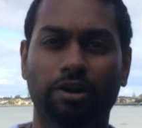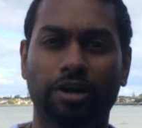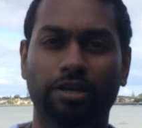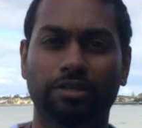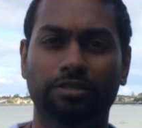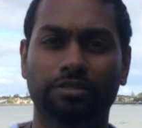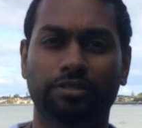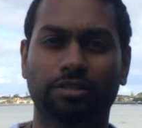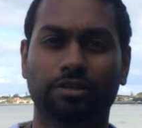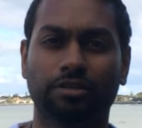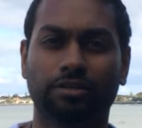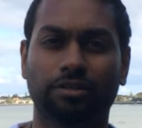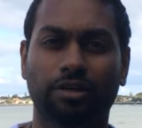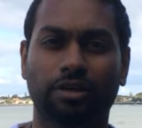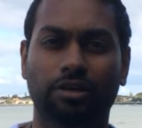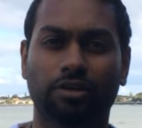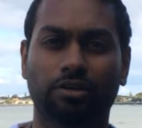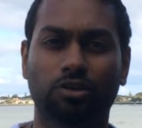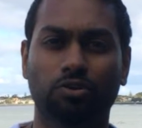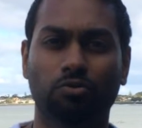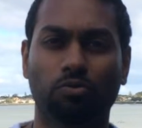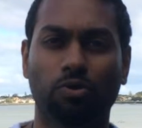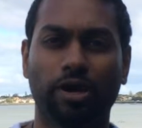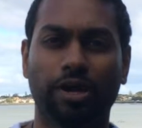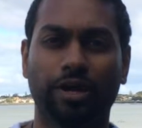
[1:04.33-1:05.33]
raised in
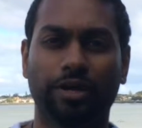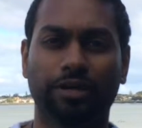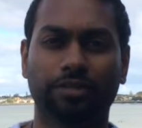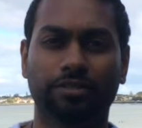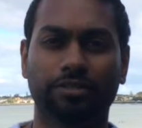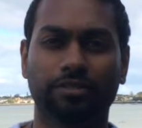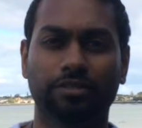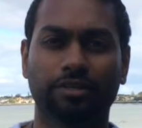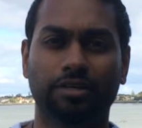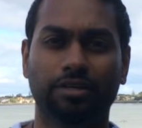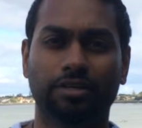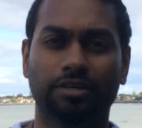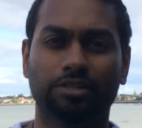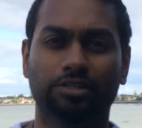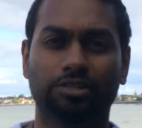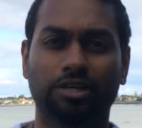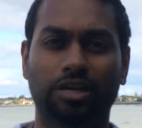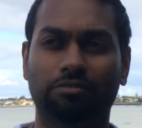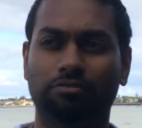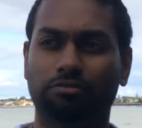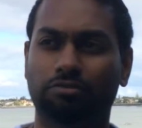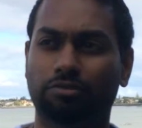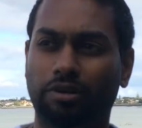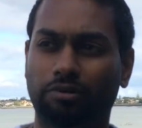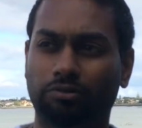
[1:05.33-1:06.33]
Kuwait,
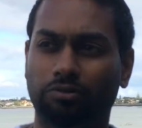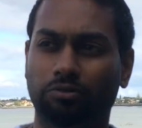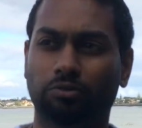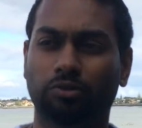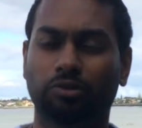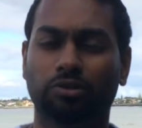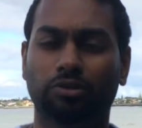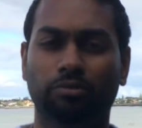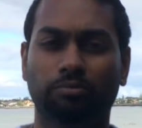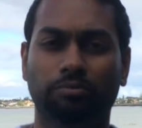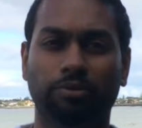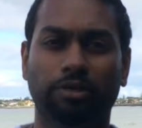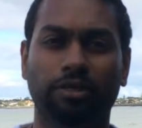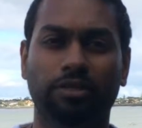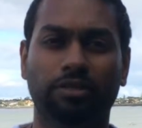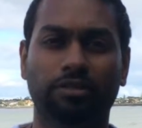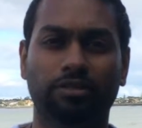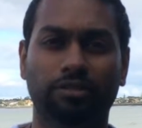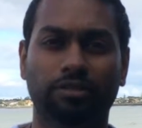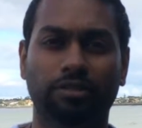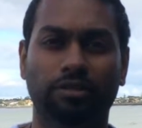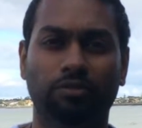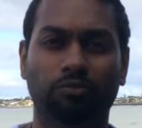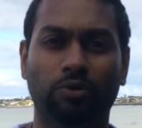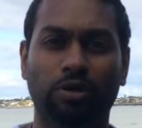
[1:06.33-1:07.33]
traveled around the world a bit,
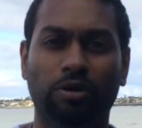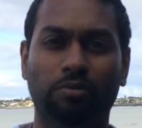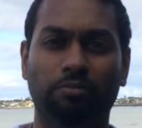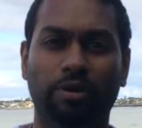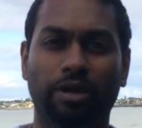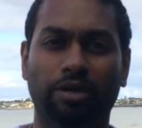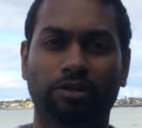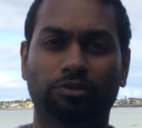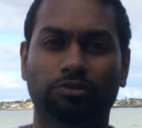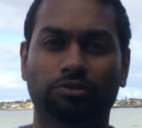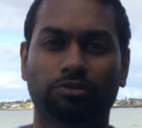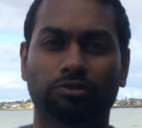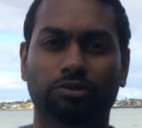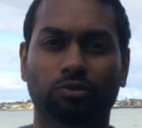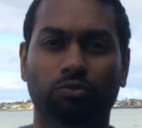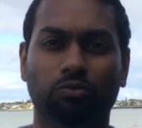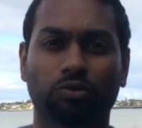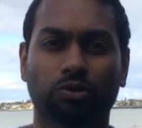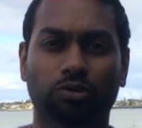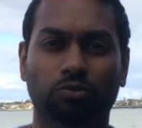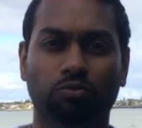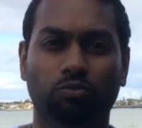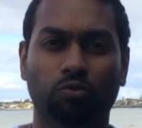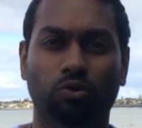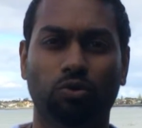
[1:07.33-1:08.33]
and then went back during the
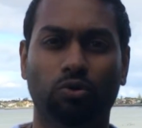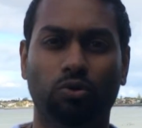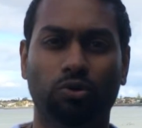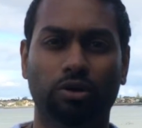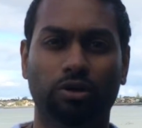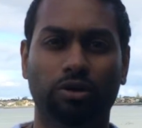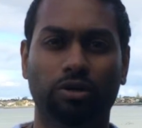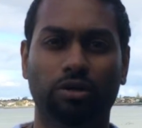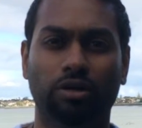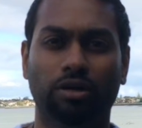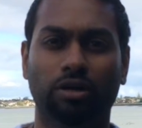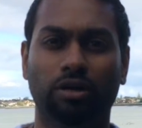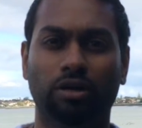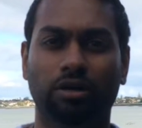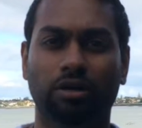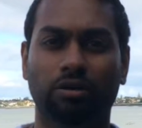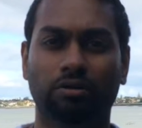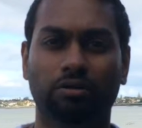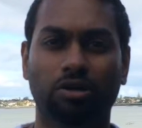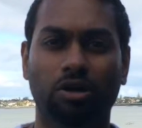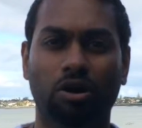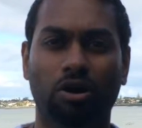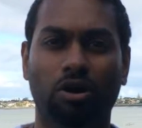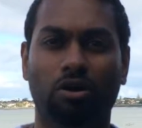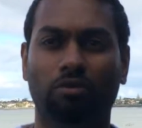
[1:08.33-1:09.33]
World War. And
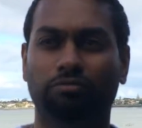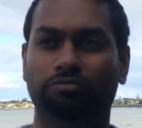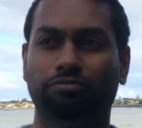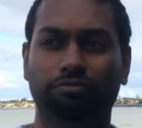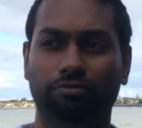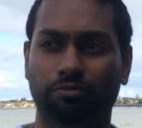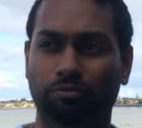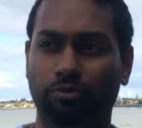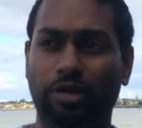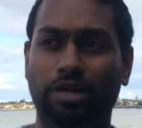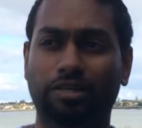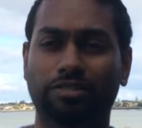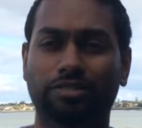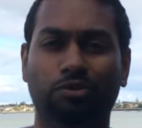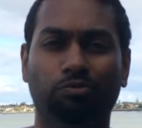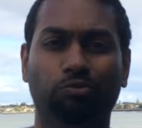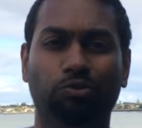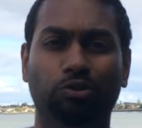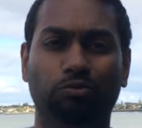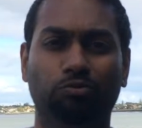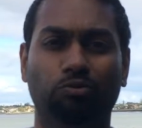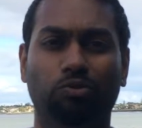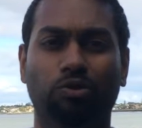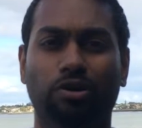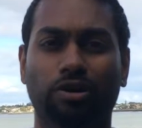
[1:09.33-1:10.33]
when I say
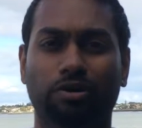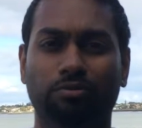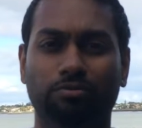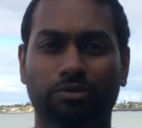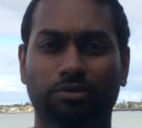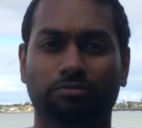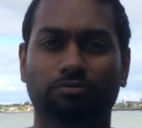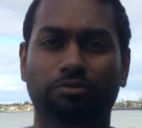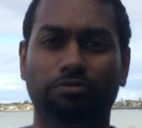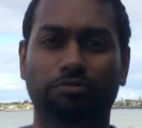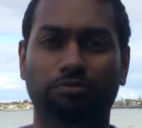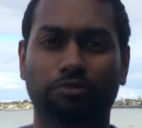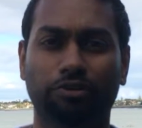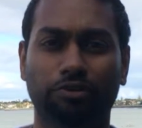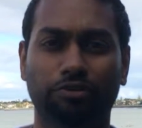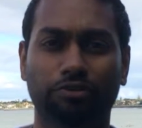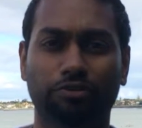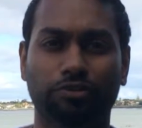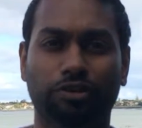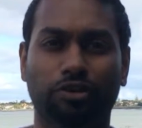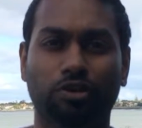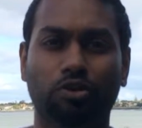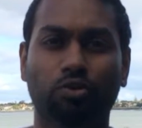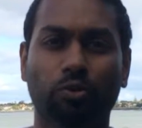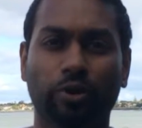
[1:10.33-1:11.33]
World War, I'm referring to
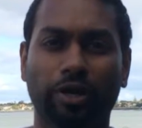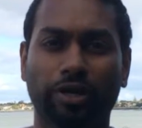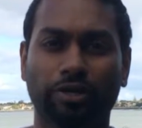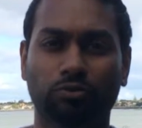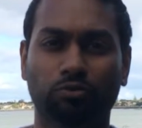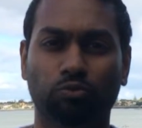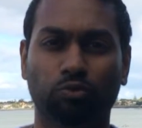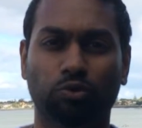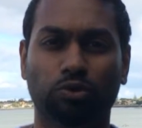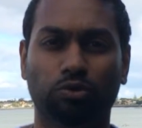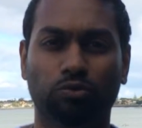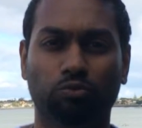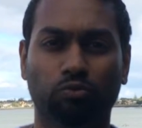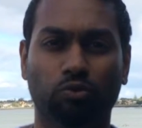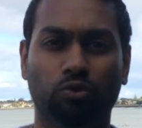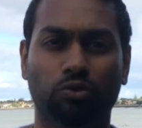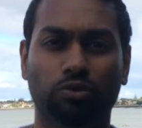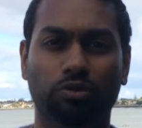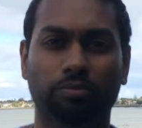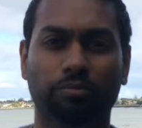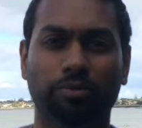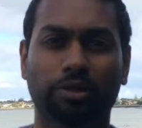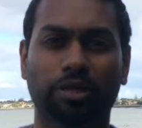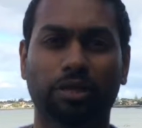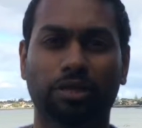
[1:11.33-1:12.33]
the Kuwait World War,
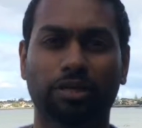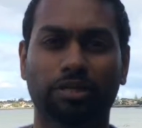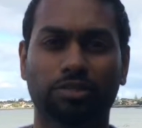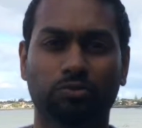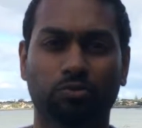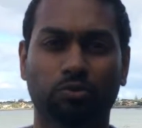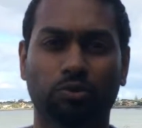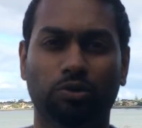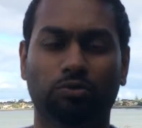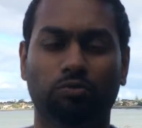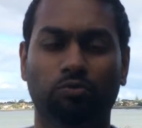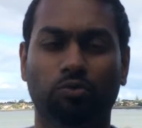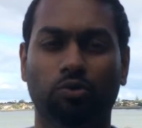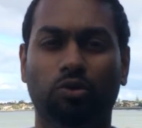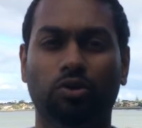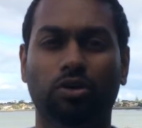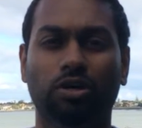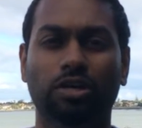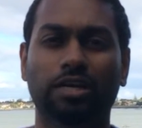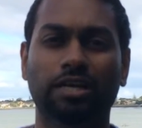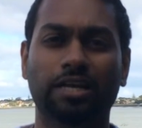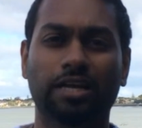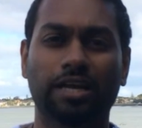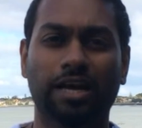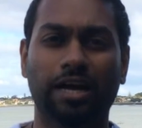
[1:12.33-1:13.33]
the Middle East World War.
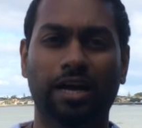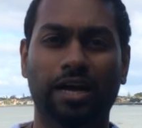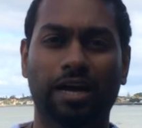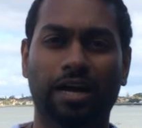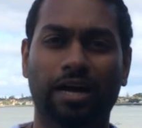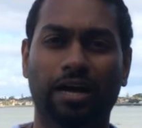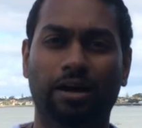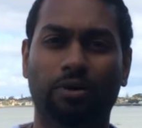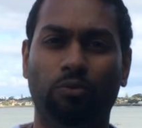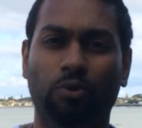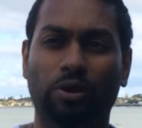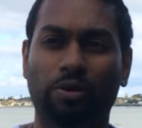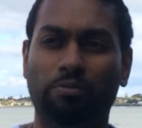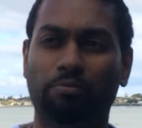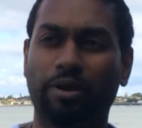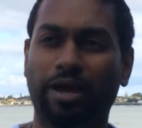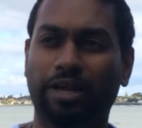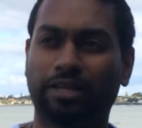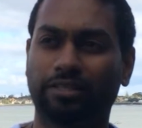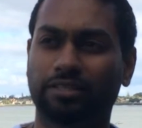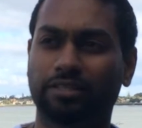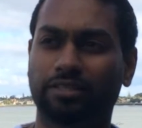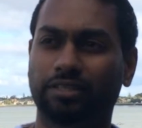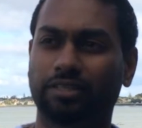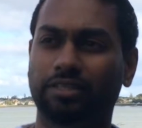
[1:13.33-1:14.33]
Went
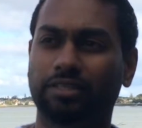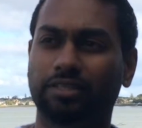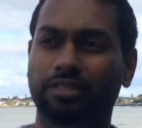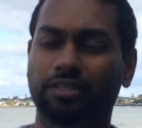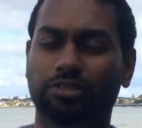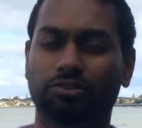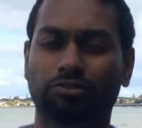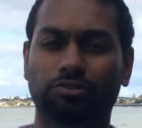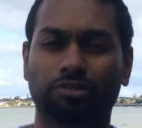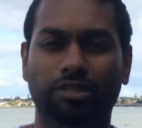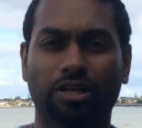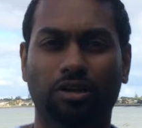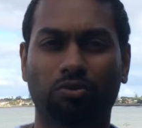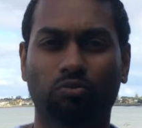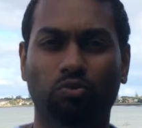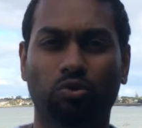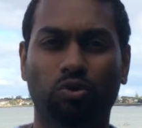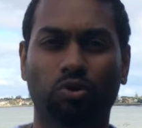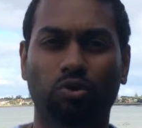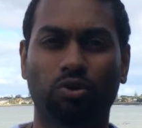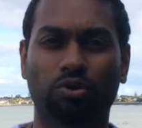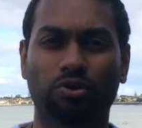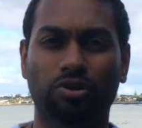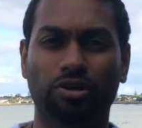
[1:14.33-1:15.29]
back to India during the war.